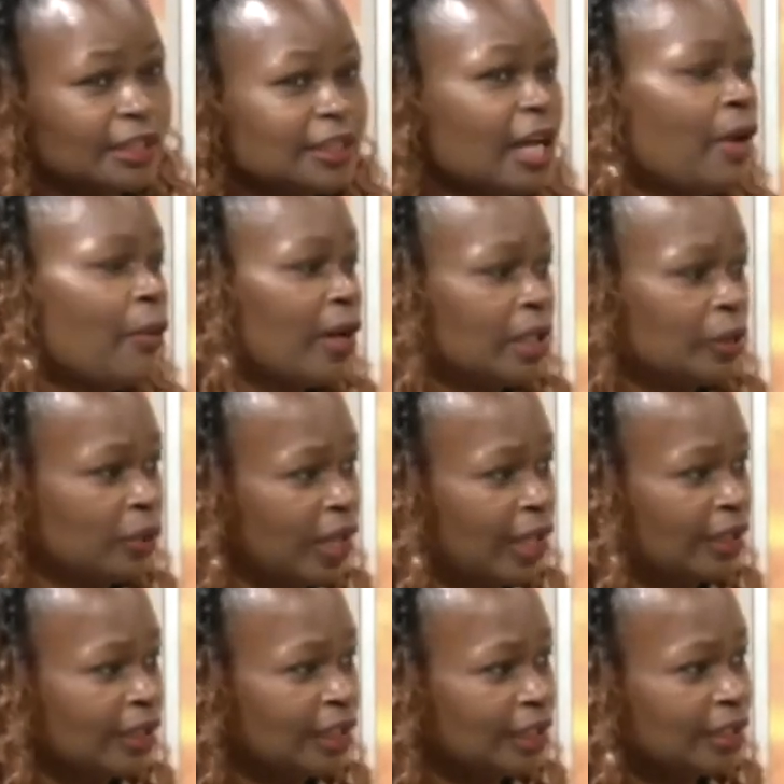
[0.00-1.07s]
That's how I look
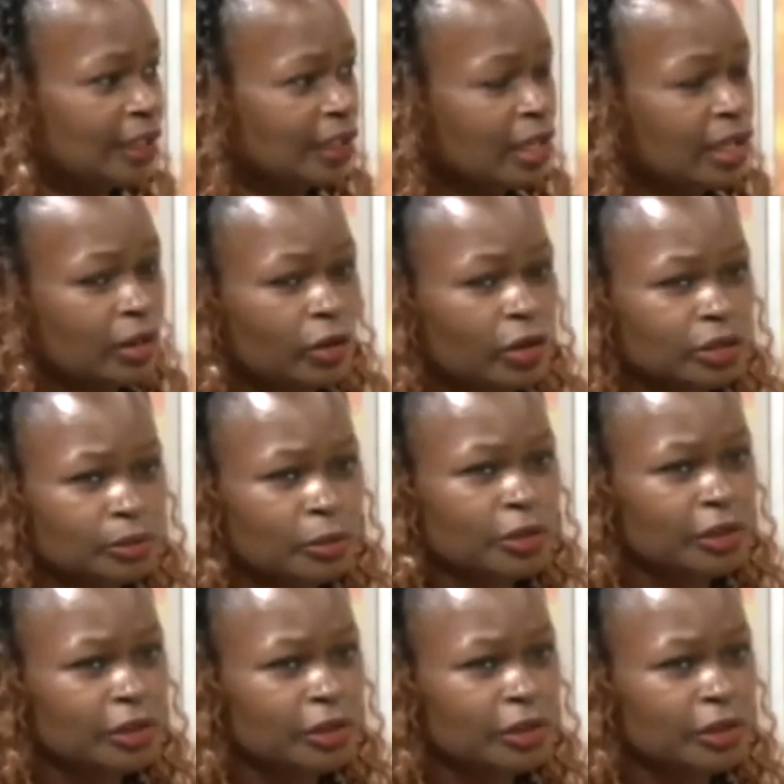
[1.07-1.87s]
at it. Because okay.